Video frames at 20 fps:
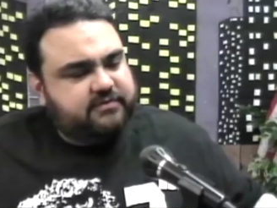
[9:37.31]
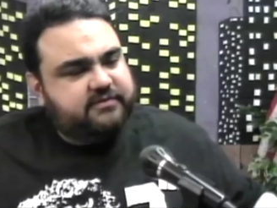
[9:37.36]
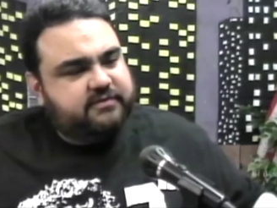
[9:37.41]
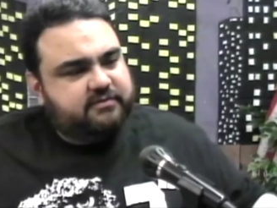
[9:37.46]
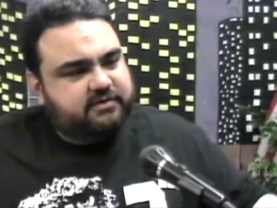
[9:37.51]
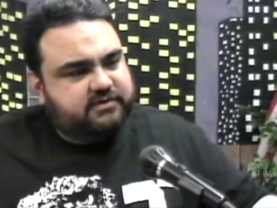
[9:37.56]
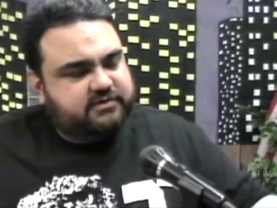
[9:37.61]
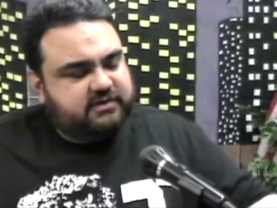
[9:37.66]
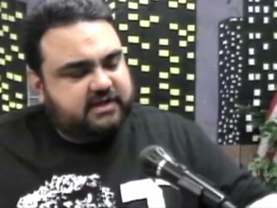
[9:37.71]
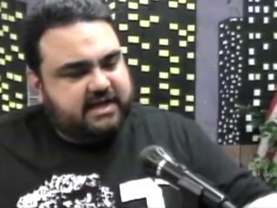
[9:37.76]
the
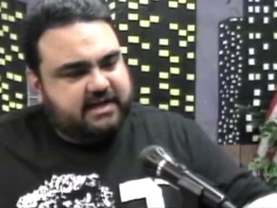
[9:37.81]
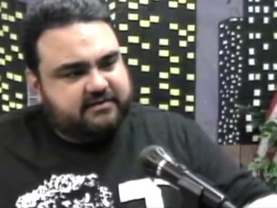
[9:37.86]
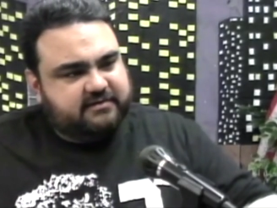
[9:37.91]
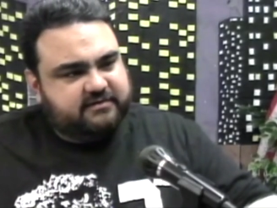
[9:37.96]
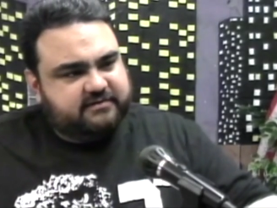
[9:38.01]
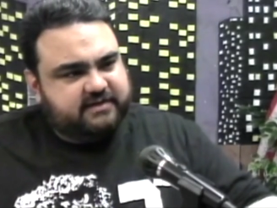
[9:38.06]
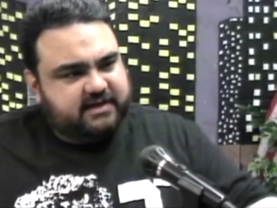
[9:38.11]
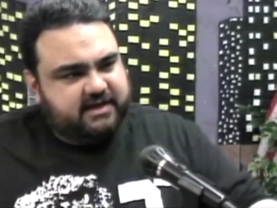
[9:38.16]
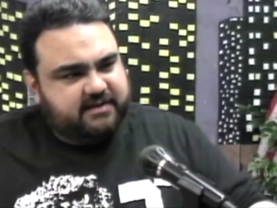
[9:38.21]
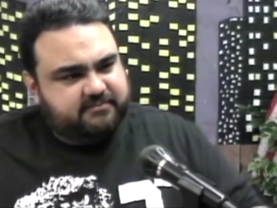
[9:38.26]
original
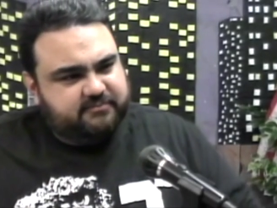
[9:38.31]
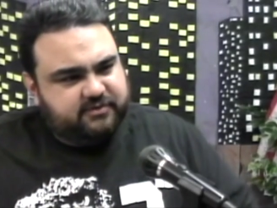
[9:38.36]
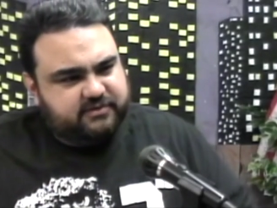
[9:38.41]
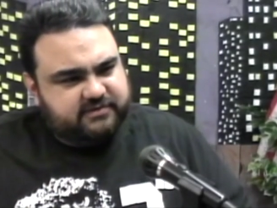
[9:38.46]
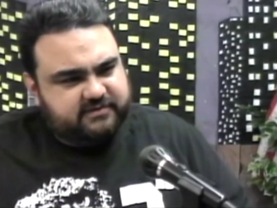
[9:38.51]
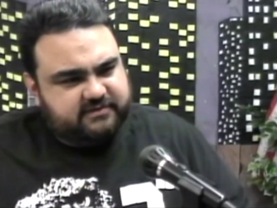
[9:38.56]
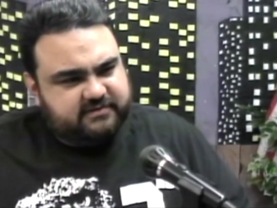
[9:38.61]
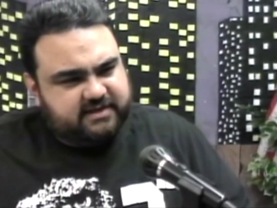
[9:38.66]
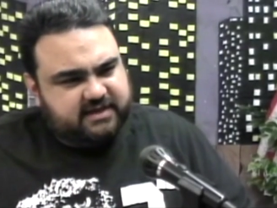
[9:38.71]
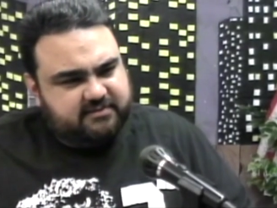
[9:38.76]
actor's name? What's
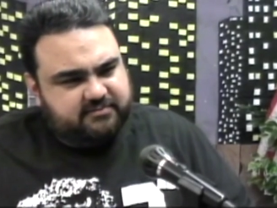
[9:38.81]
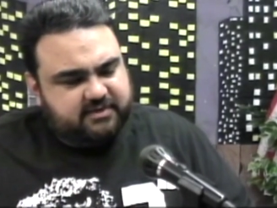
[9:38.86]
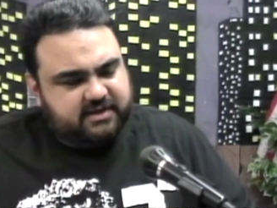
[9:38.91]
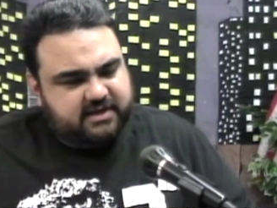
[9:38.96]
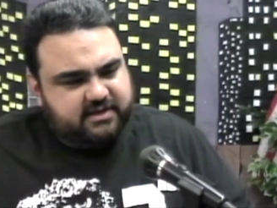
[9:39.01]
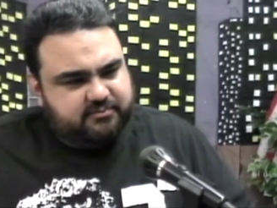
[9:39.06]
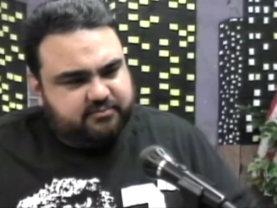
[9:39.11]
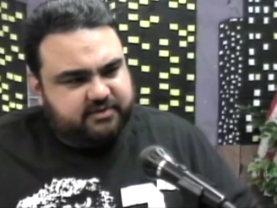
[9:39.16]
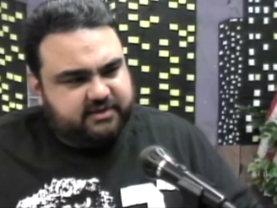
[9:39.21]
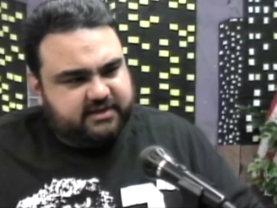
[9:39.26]
his name? The guy
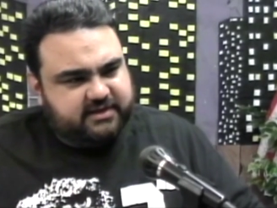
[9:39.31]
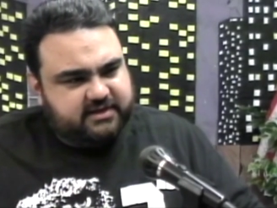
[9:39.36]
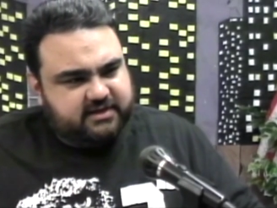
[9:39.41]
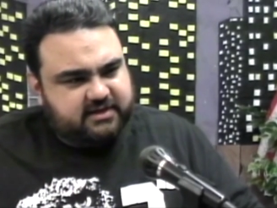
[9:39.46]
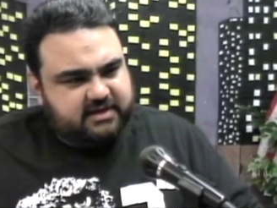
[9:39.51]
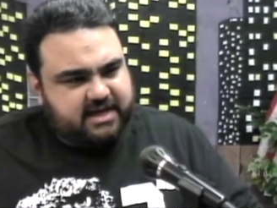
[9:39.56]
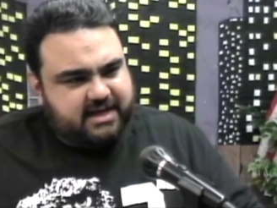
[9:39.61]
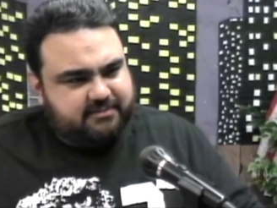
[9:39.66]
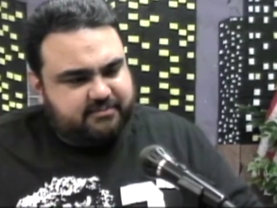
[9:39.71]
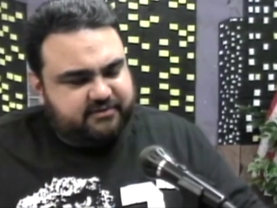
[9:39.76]
who played
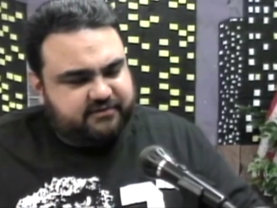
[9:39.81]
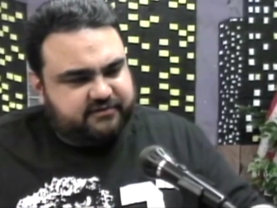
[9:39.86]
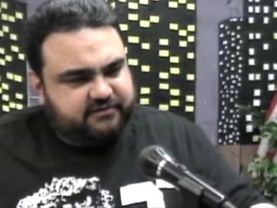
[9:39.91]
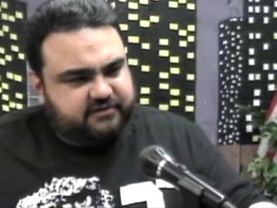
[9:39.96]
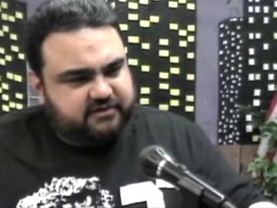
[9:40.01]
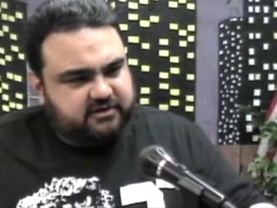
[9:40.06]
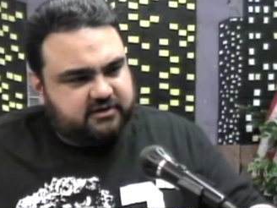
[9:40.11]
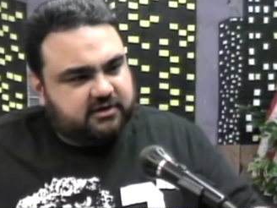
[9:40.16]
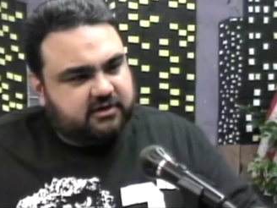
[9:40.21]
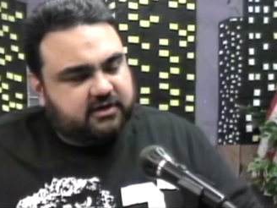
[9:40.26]
Abin
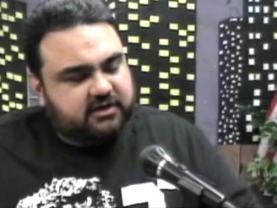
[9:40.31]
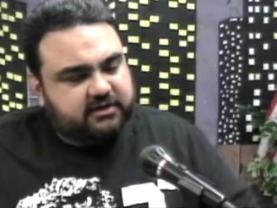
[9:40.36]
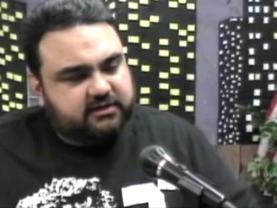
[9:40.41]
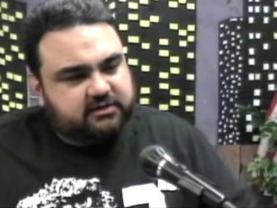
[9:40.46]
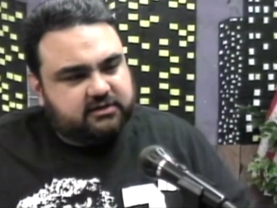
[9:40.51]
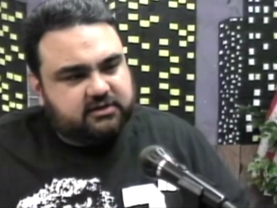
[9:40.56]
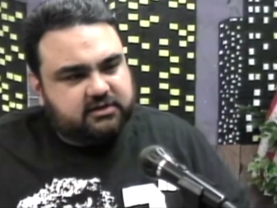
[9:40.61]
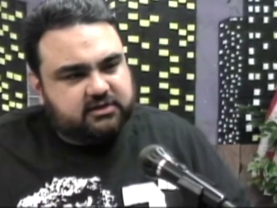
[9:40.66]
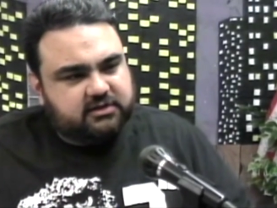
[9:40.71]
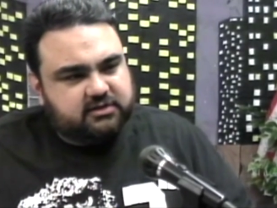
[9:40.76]
Sur
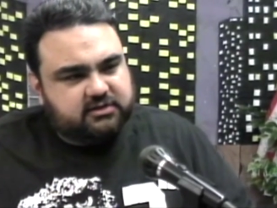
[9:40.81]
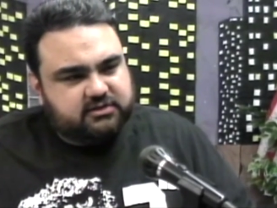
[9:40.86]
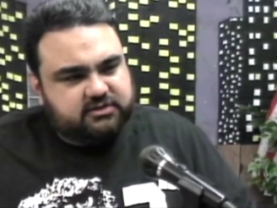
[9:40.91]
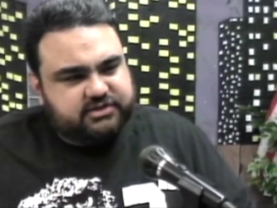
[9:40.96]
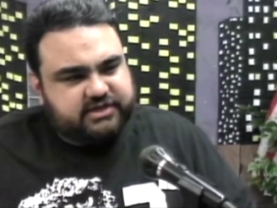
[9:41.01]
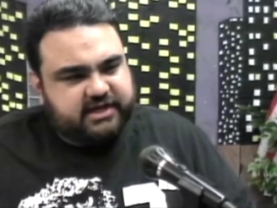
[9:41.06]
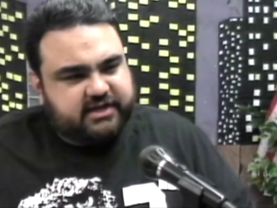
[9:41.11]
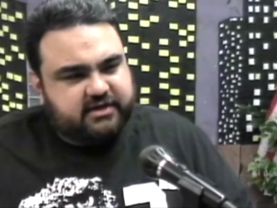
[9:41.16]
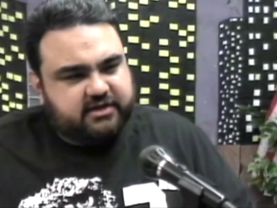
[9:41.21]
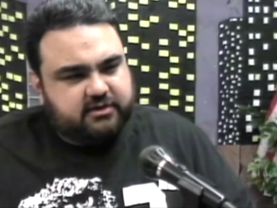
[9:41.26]
and
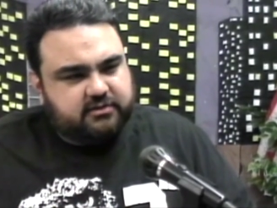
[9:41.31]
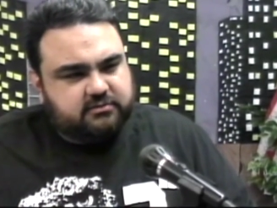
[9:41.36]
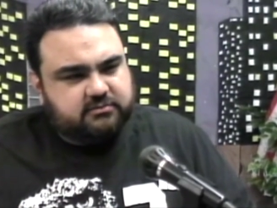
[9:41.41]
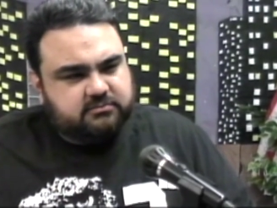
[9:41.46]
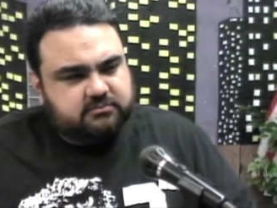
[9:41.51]
Django.